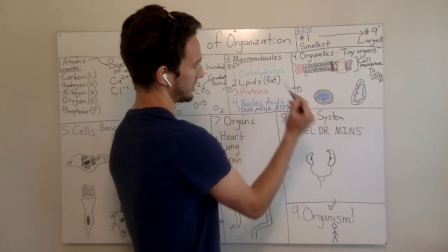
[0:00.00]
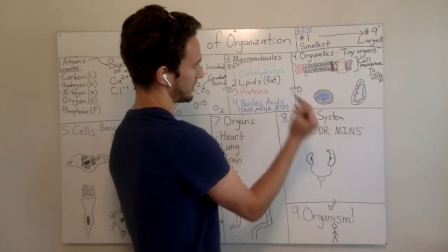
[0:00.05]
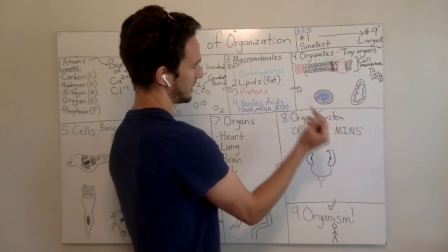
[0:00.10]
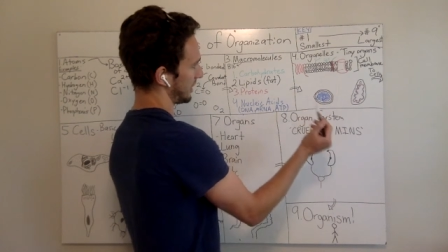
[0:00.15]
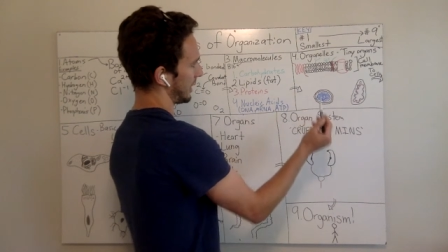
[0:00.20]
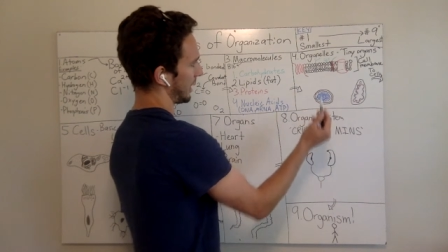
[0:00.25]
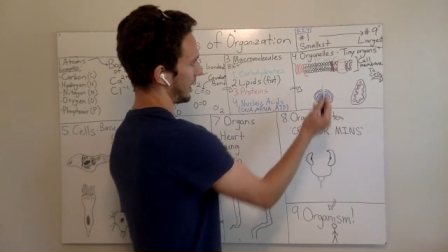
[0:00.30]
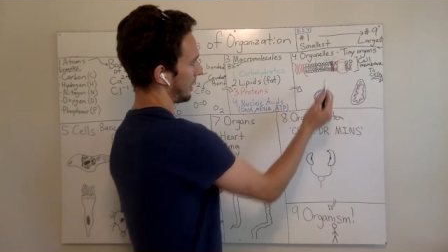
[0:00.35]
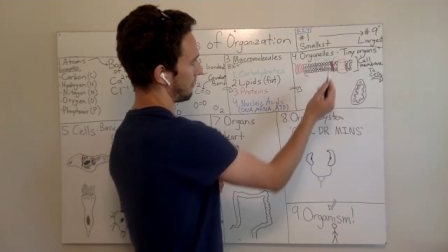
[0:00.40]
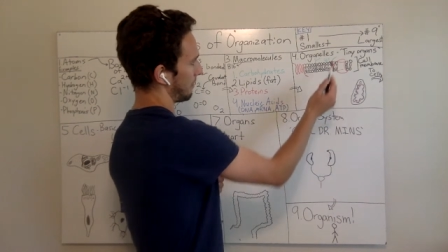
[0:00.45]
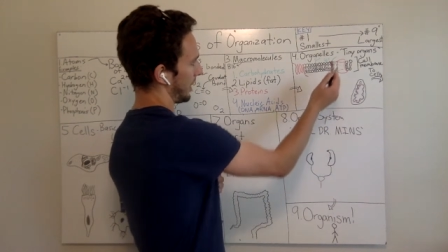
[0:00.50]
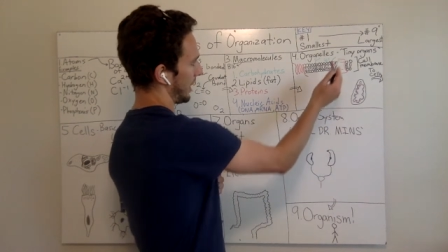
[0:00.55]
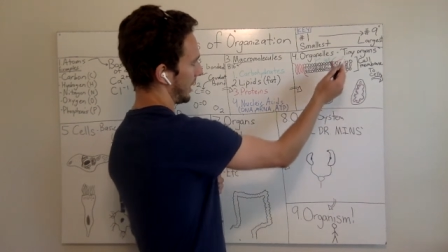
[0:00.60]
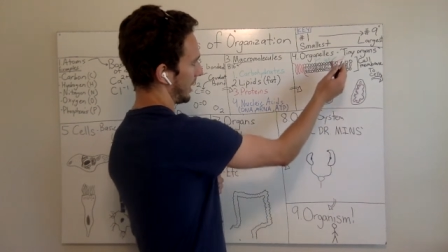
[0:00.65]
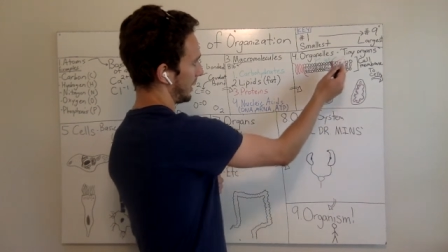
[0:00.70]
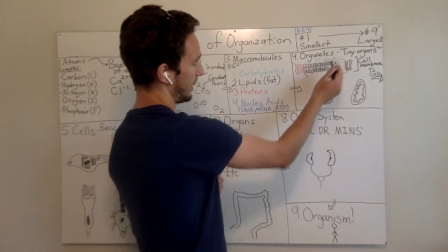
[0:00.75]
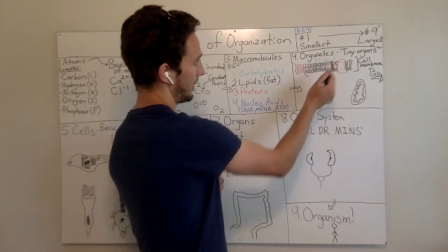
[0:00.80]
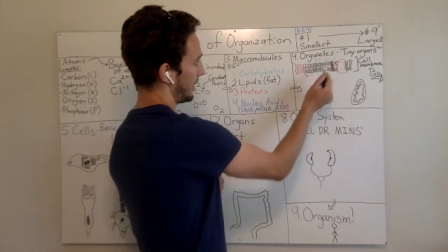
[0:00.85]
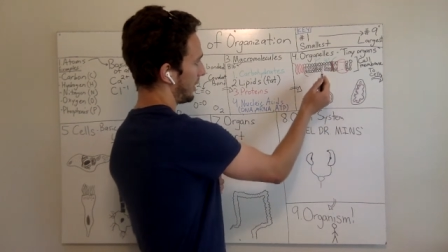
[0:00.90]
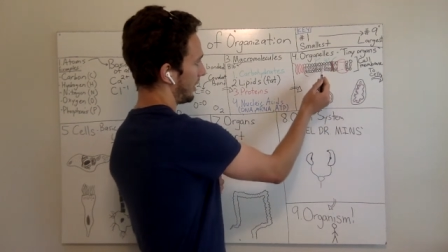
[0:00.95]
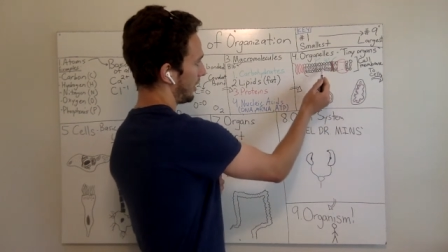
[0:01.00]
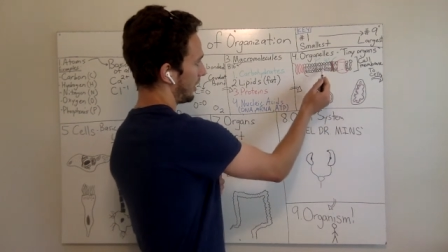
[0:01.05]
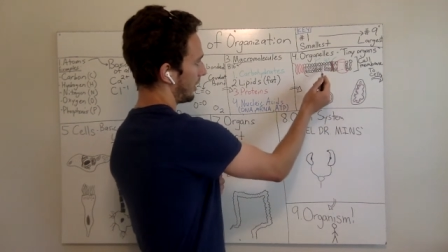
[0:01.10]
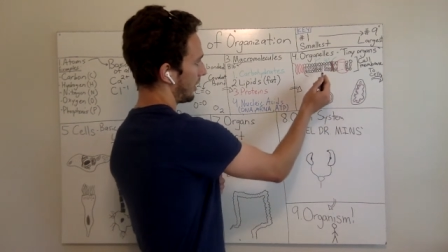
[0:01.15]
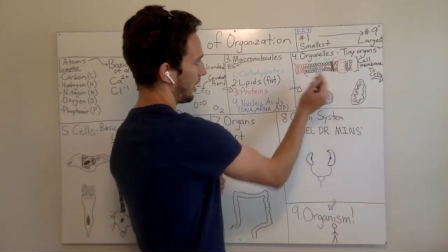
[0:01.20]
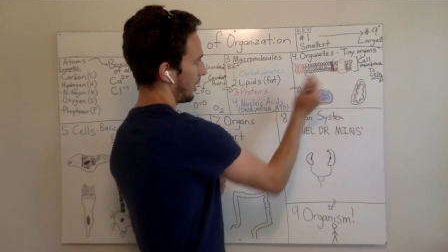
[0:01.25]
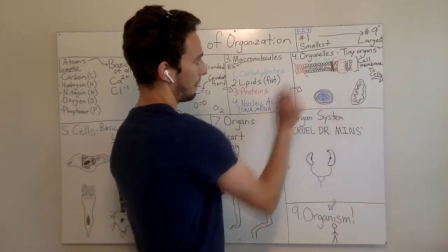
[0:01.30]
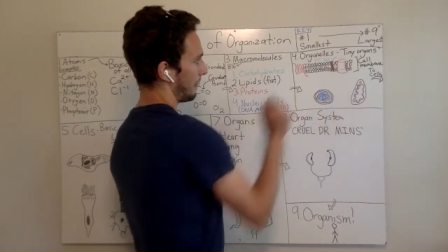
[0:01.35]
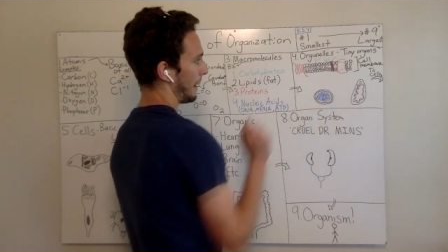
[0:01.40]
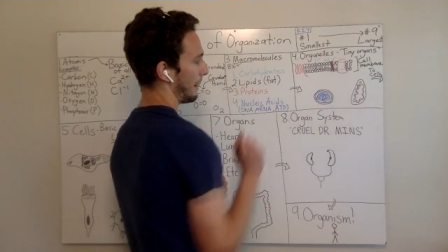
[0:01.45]
once again by
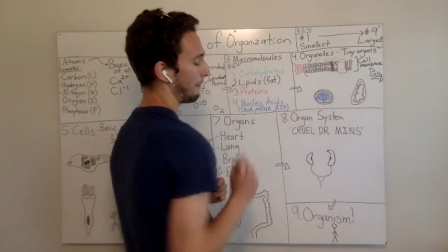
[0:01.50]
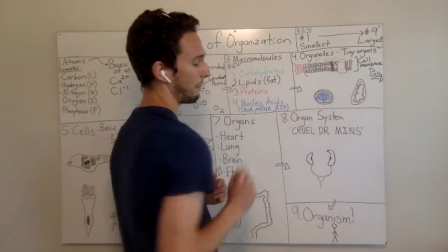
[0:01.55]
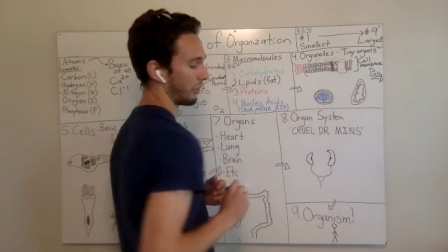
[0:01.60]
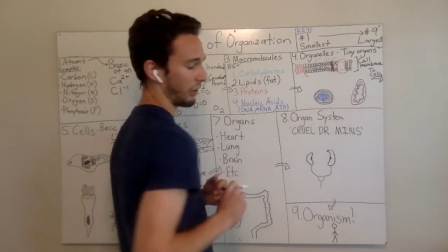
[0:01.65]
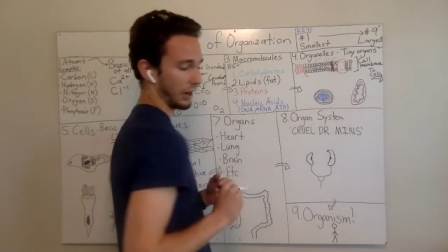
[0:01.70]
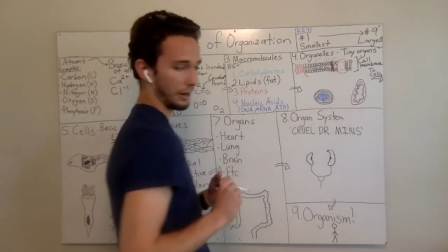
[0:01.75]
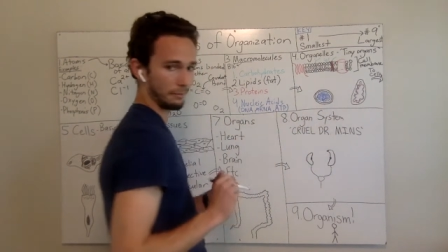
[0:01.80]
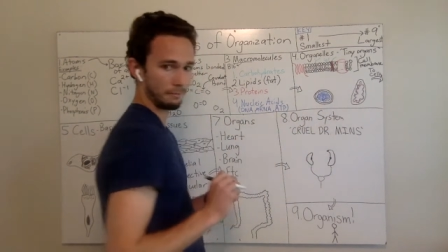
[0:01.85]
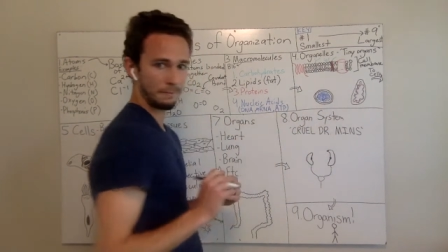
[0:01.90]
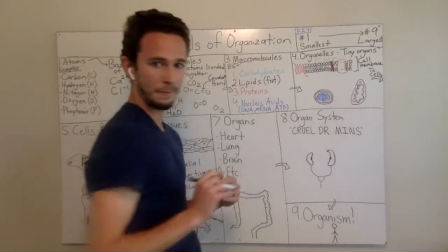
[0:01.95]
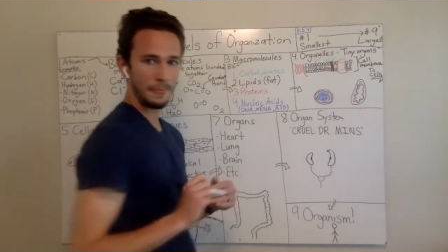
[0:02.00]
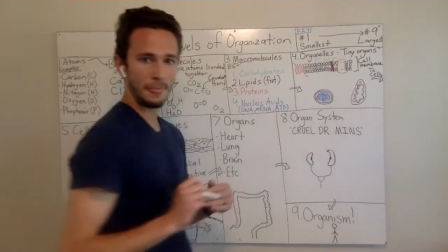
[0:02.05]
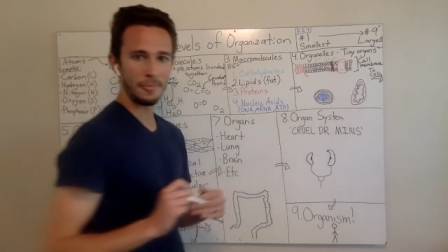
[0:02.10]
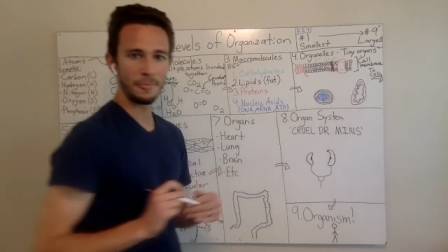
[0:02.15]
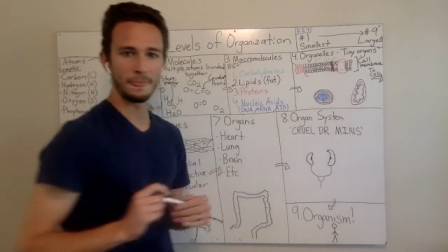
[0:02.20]
a membrane.